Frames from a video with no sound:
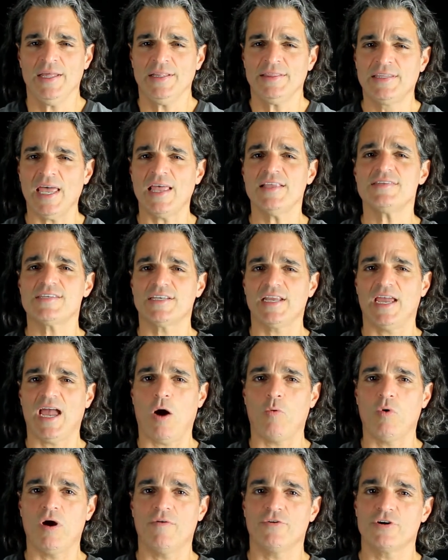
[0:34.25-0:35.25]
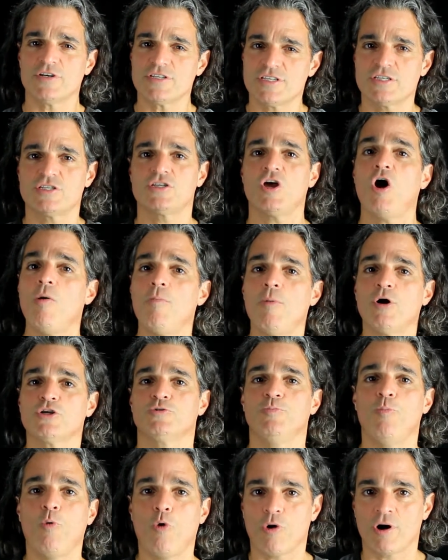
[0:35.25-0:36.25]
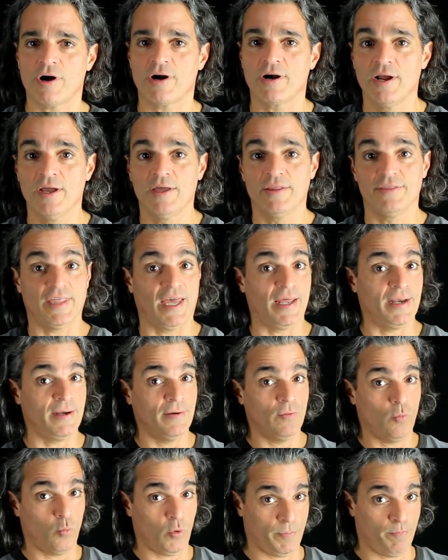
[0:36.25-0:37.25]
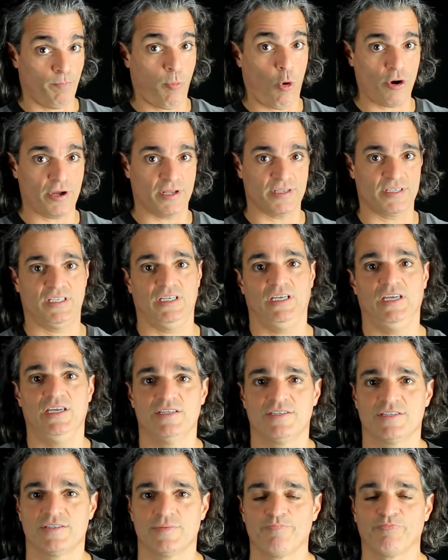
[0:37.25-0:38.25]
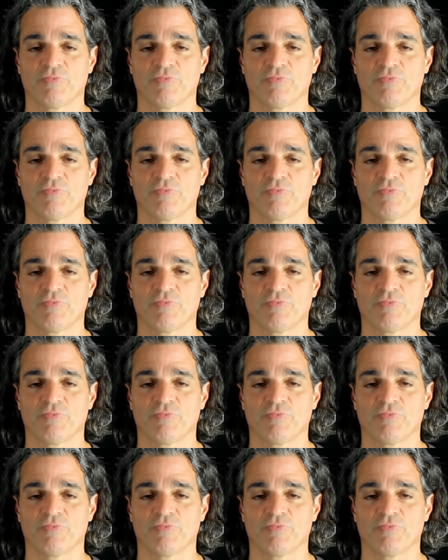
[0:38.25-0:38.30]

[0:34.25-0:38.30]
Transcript: Density, however, is so much more than what buoyancy is.